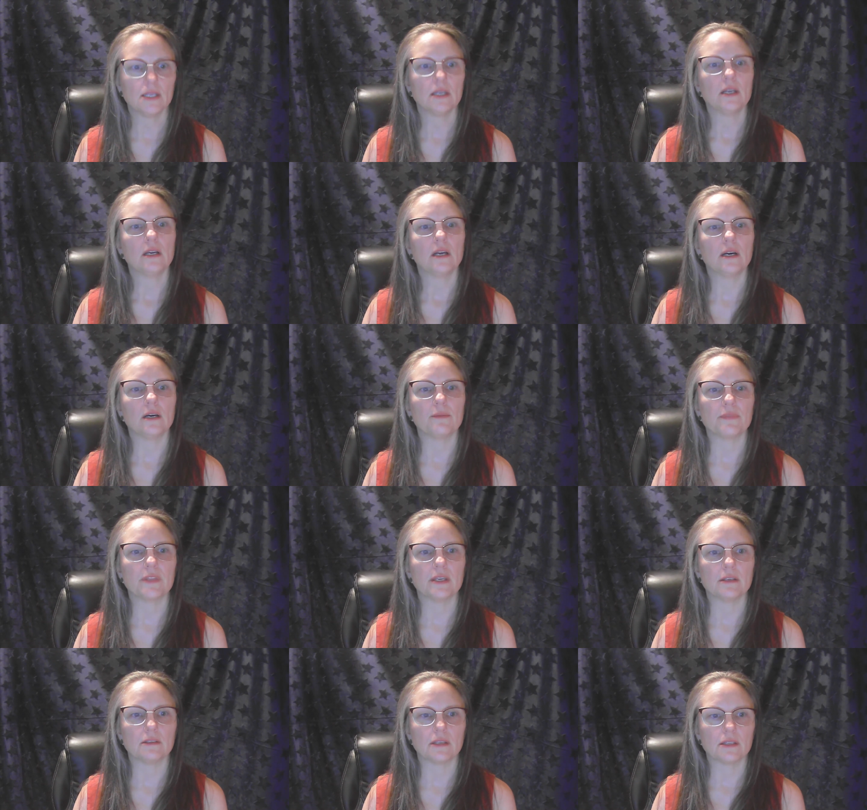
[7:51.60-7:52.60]

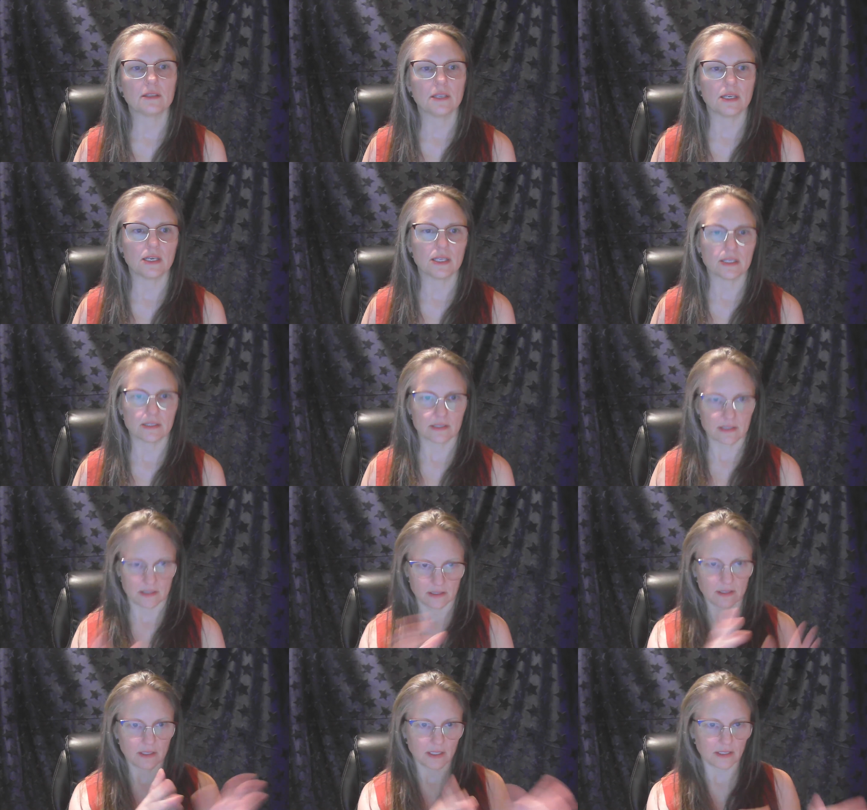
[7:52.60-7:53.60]
than it is
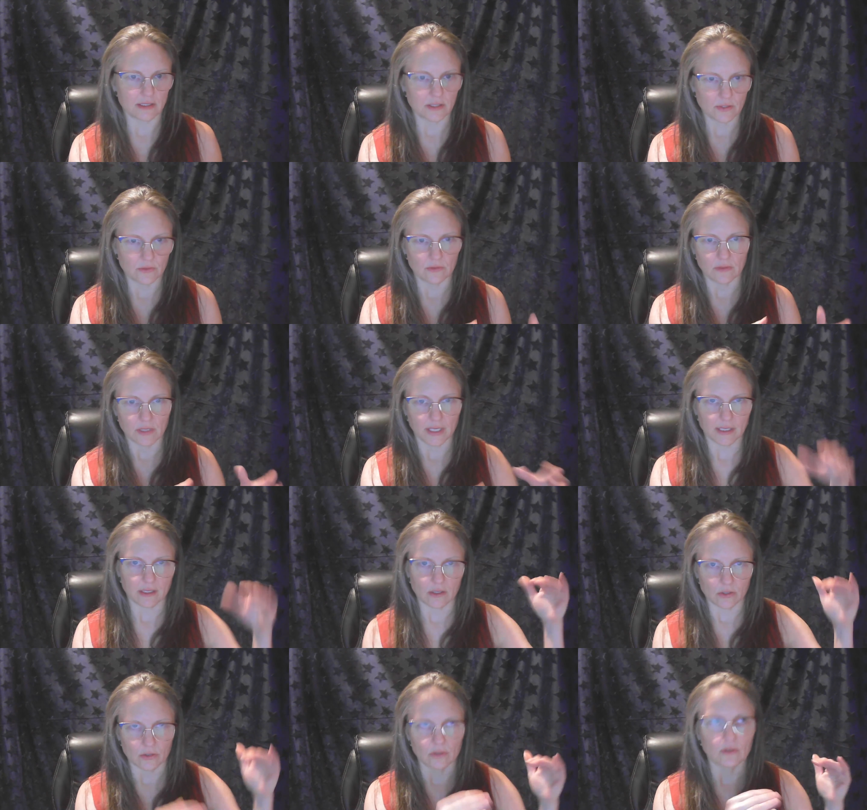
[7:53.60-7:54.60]
into like
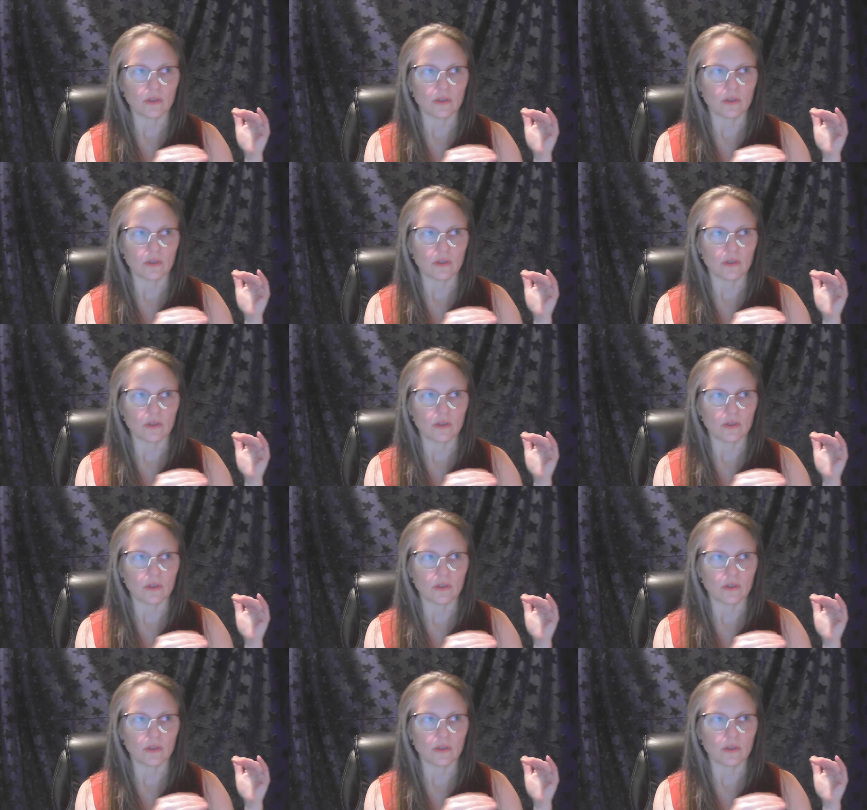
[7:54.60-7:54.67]
your